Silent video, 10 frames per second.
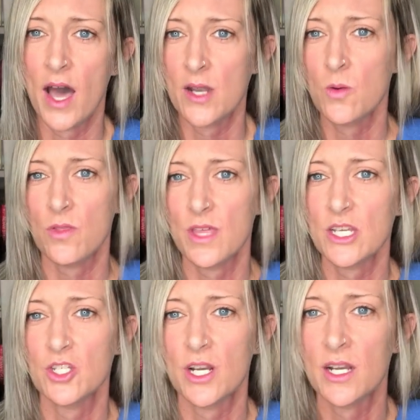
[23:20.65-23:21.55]
I don't think
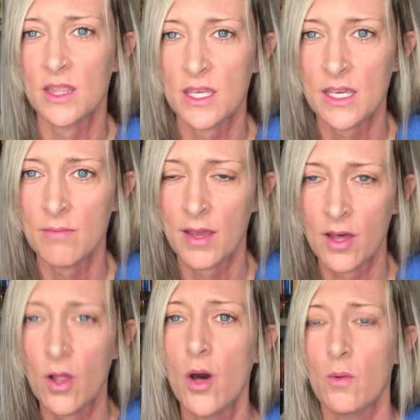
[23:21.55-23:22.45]
sharing the
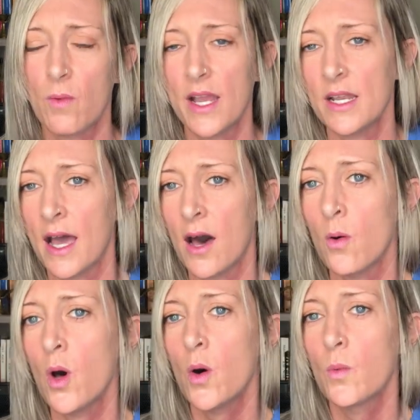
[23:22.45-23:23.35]
email right
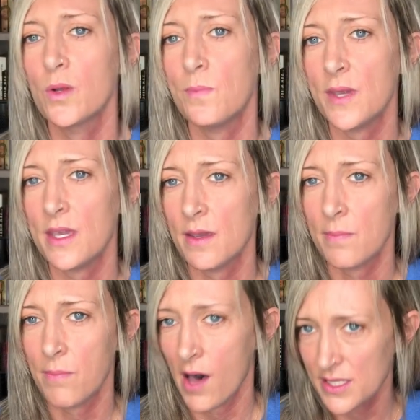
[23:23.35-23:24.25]
now would be
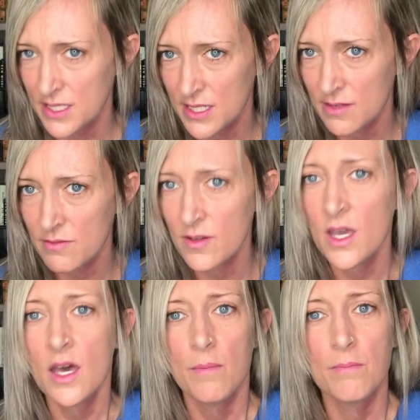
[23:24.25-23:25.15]
positive,
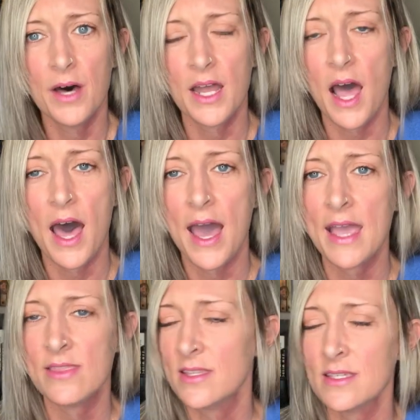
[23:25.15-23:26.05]
but
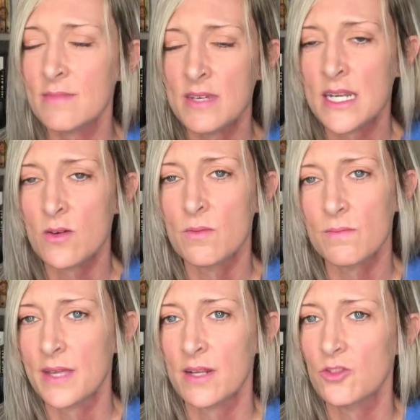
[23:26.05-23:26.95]
I that doesn't mean I don't
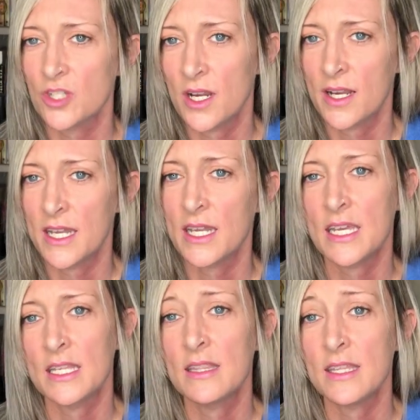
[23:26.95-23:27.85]
plan on sharing it
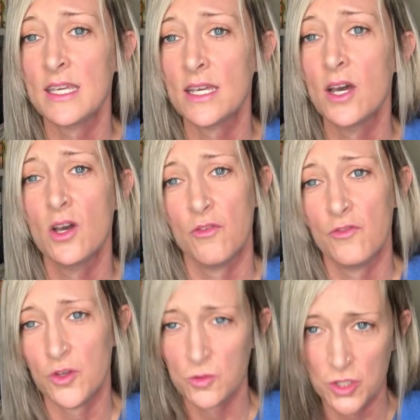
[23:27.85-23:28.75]
in the
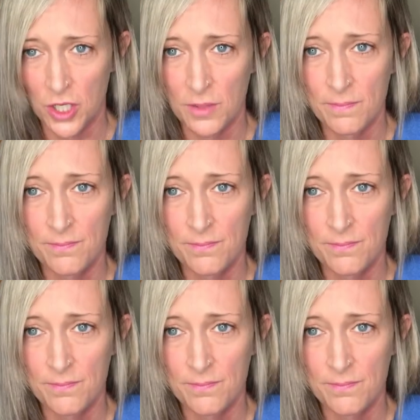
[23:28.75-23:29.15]
future.